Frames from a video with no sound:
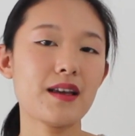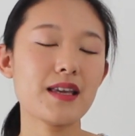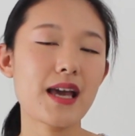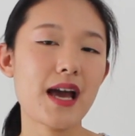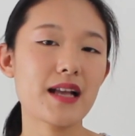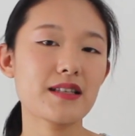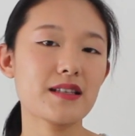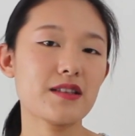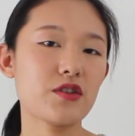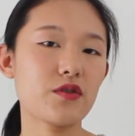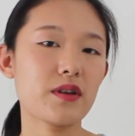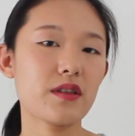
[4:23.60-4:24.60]
Yet,
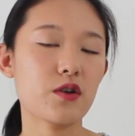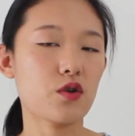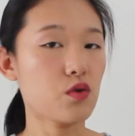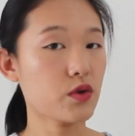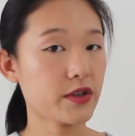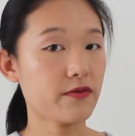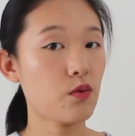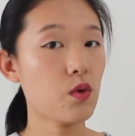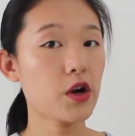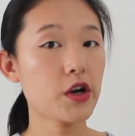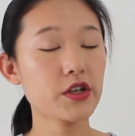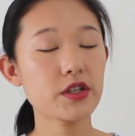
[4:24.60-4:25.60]
during their course of
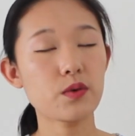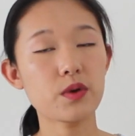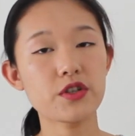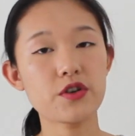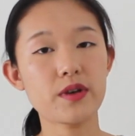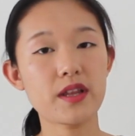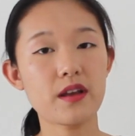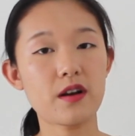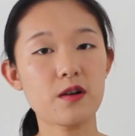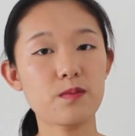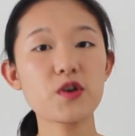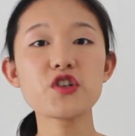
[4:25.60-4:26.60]
work or during
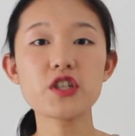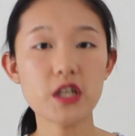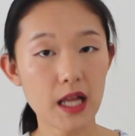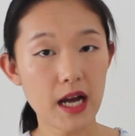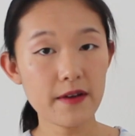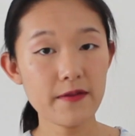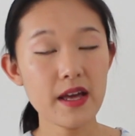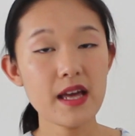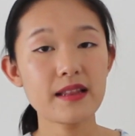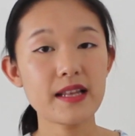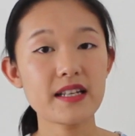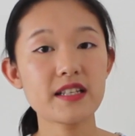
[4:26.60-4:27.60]
their personal life,
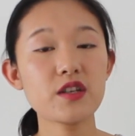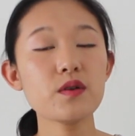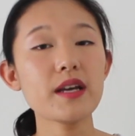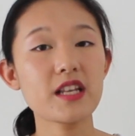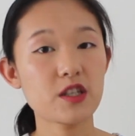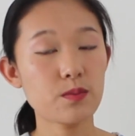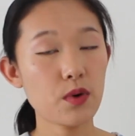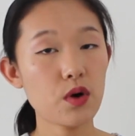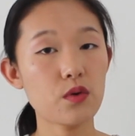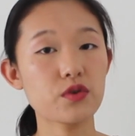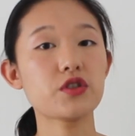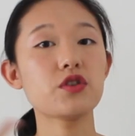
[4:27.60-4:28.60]
they still
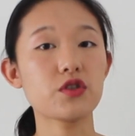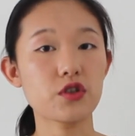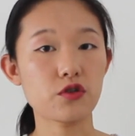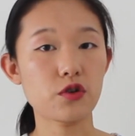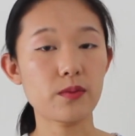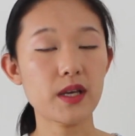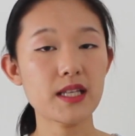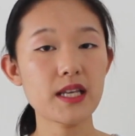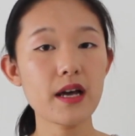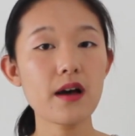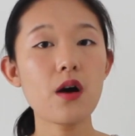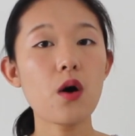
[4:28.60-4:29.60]
exposed to social
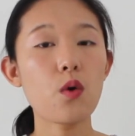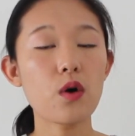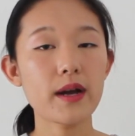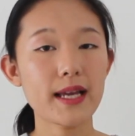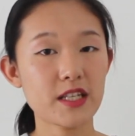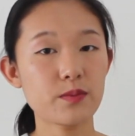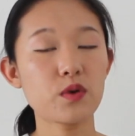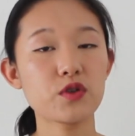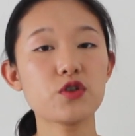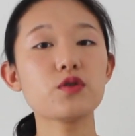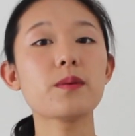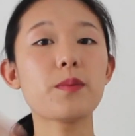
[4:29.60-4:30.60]
media or
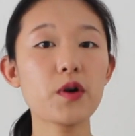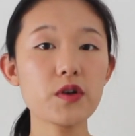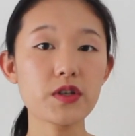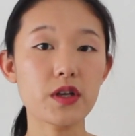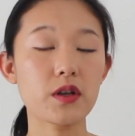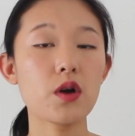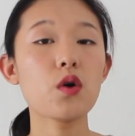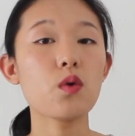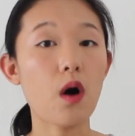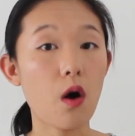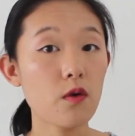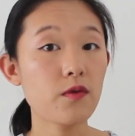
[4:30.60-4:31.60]
exposed to the person
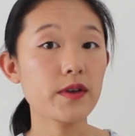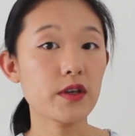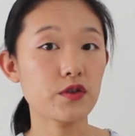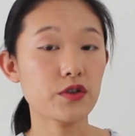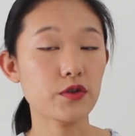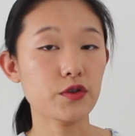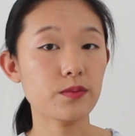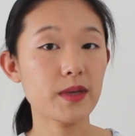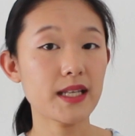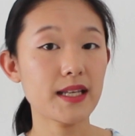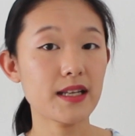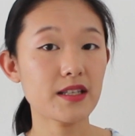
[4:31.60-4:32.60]
who often use social
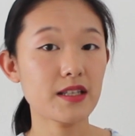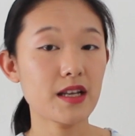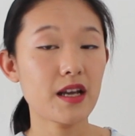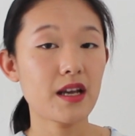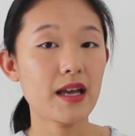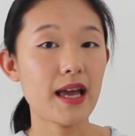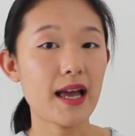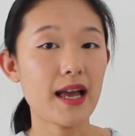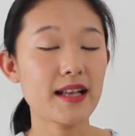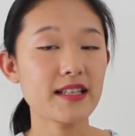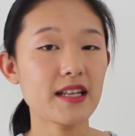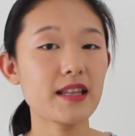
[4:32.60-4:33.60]
medias.
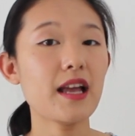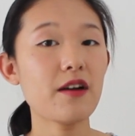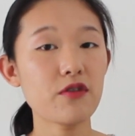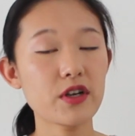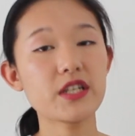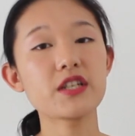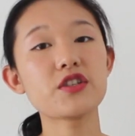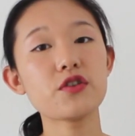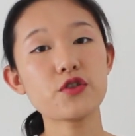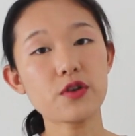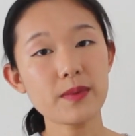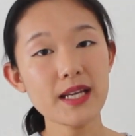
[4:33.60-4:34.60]
And leveraging
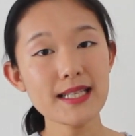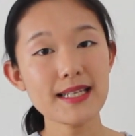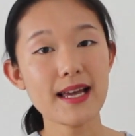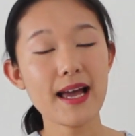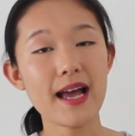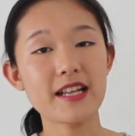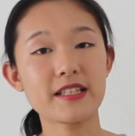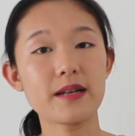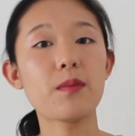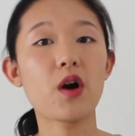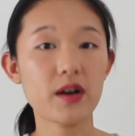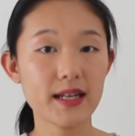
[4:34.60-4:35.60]
social media as
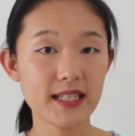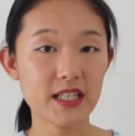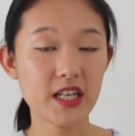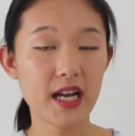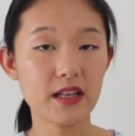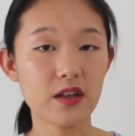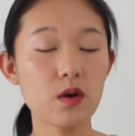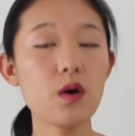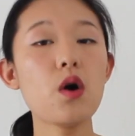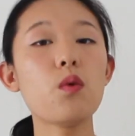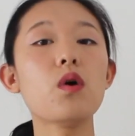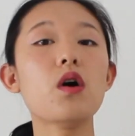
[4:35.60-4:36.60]
a marketing
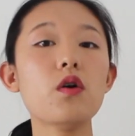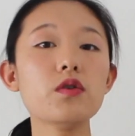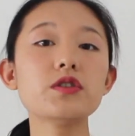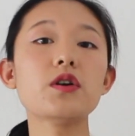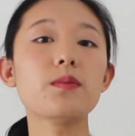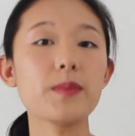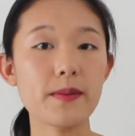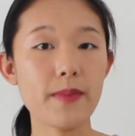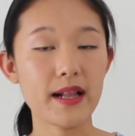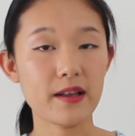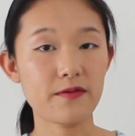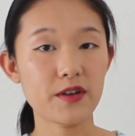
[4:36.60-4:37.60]
channel will also be
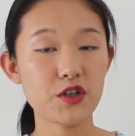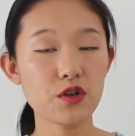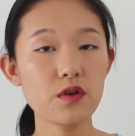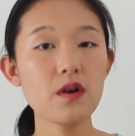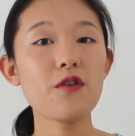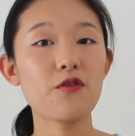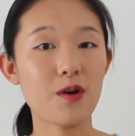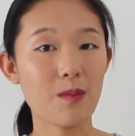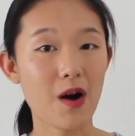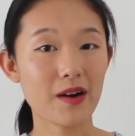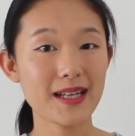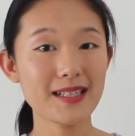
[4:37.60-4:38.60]
beneficial for
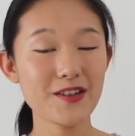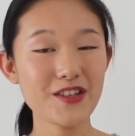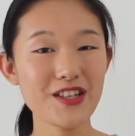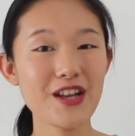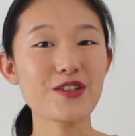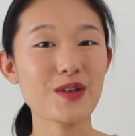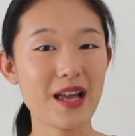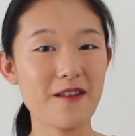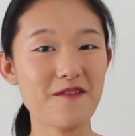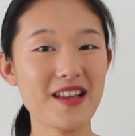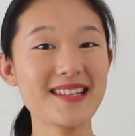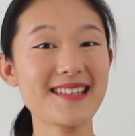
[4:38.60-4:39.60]
marketers to
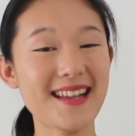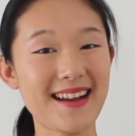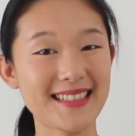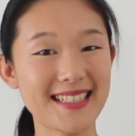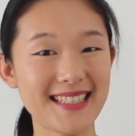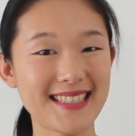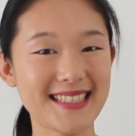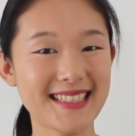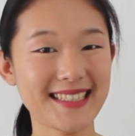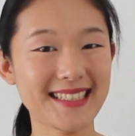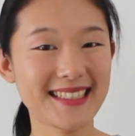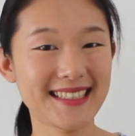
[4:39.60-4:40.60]
convince
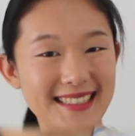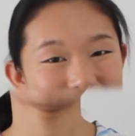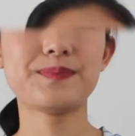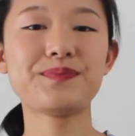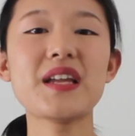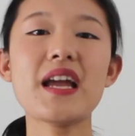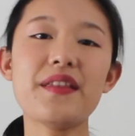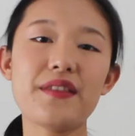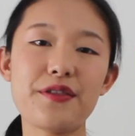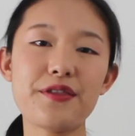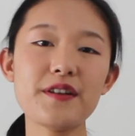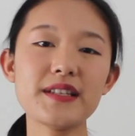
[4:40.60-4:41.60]
scientists.
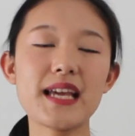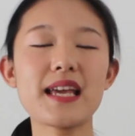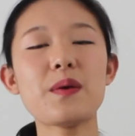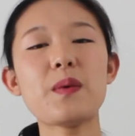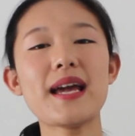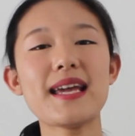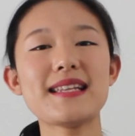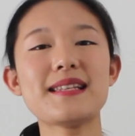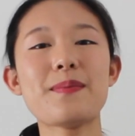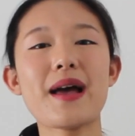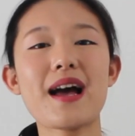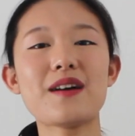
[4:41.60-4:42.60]
The third takeaway is
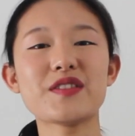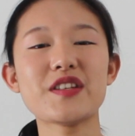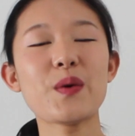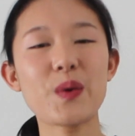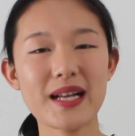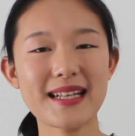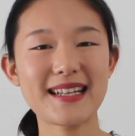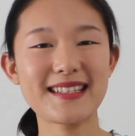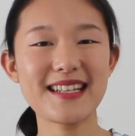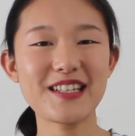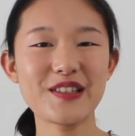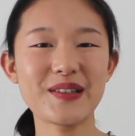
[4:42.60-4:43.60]
about
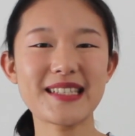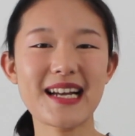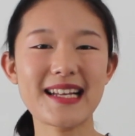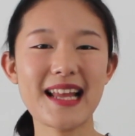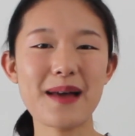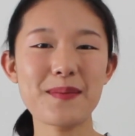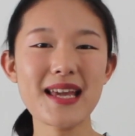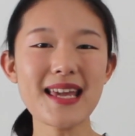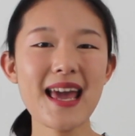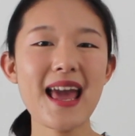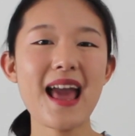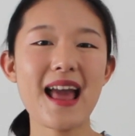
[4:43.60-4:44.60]
organizational
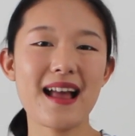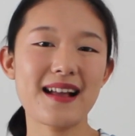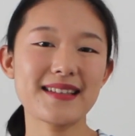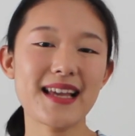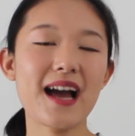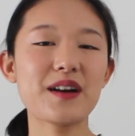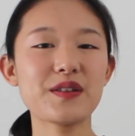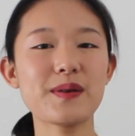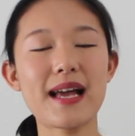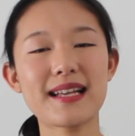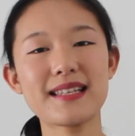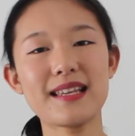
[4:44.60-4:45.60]
dynamic and how
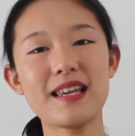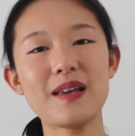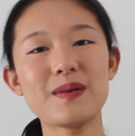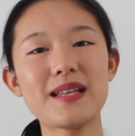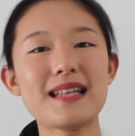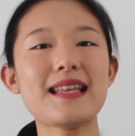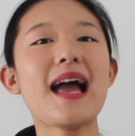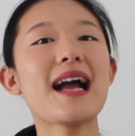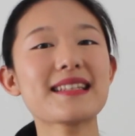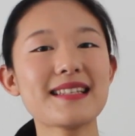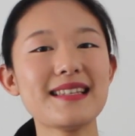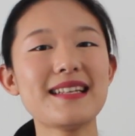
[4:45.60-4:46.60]
to execute an
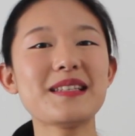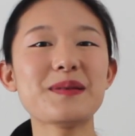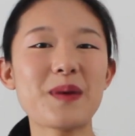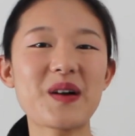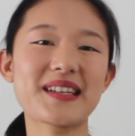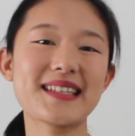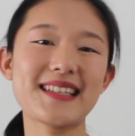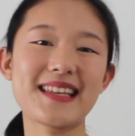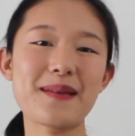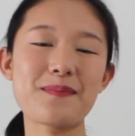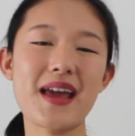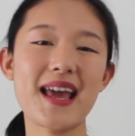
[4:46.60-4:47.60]
excellent marketing
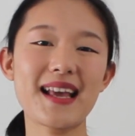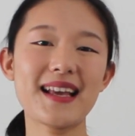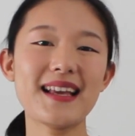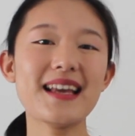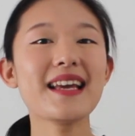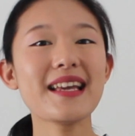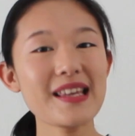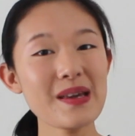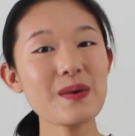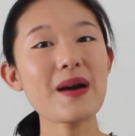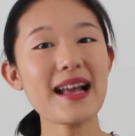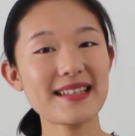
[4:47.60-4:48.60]
campaign.
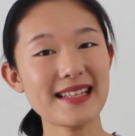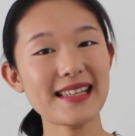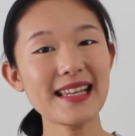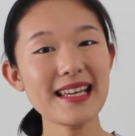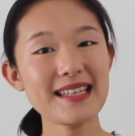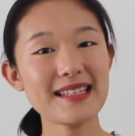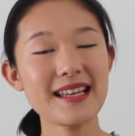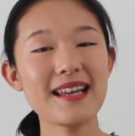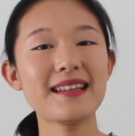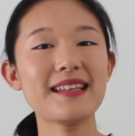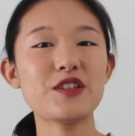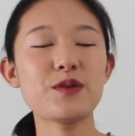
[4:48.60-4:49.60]
You as the lead
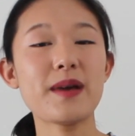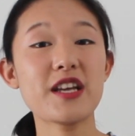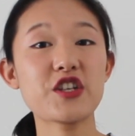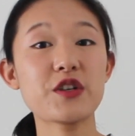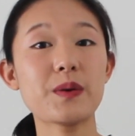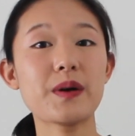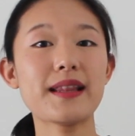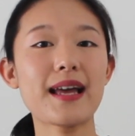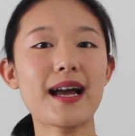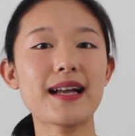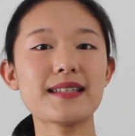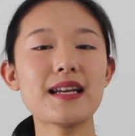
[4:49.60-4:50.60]
need to make sure
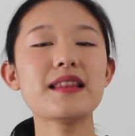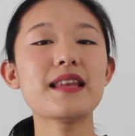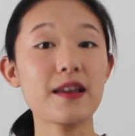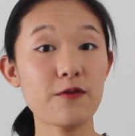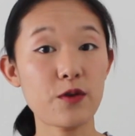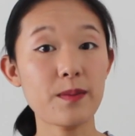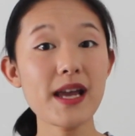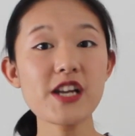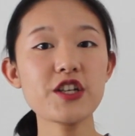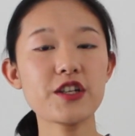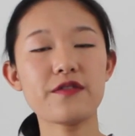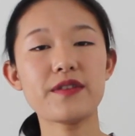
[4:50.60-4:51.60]
that the
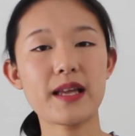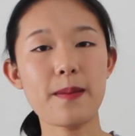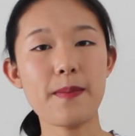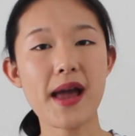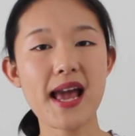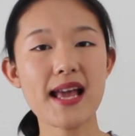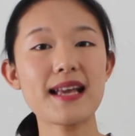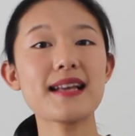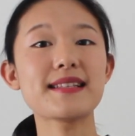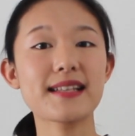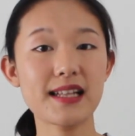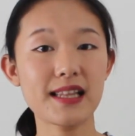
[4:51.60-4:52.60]
information of the campaign
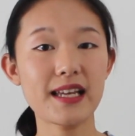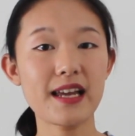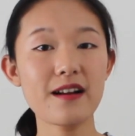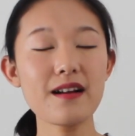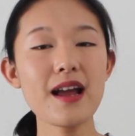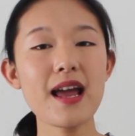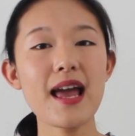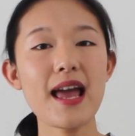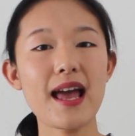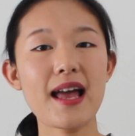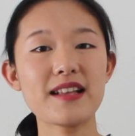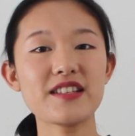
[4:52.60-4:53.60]
is clear
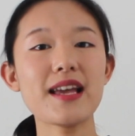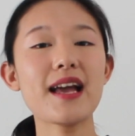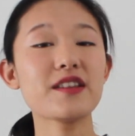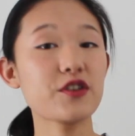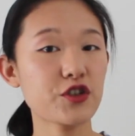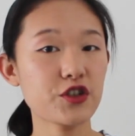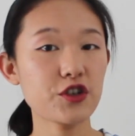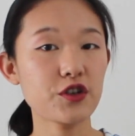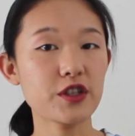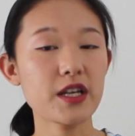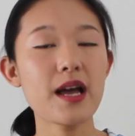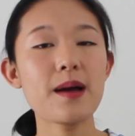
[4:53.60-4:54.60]
and
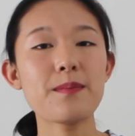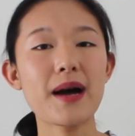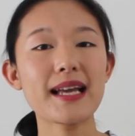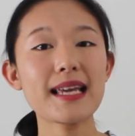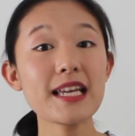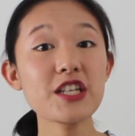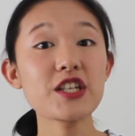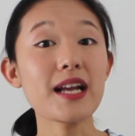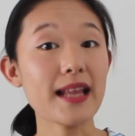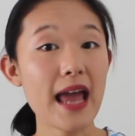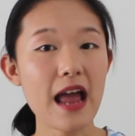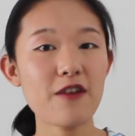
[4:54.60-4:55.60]
understood by each
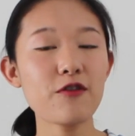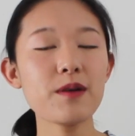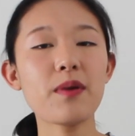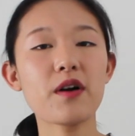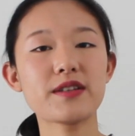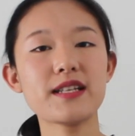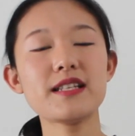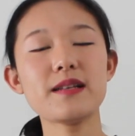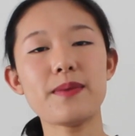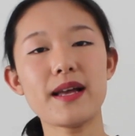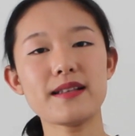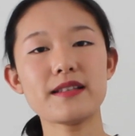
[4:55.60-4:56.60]
and every
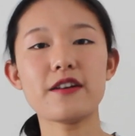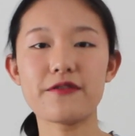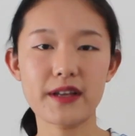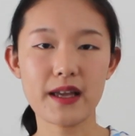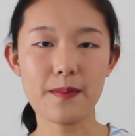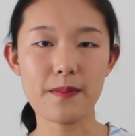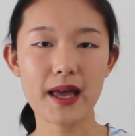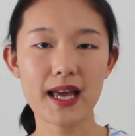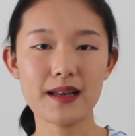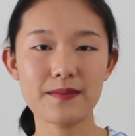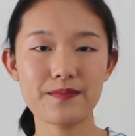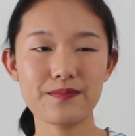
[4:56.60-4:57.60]
participant of the
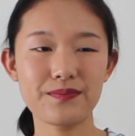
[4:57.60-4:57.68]
campaign.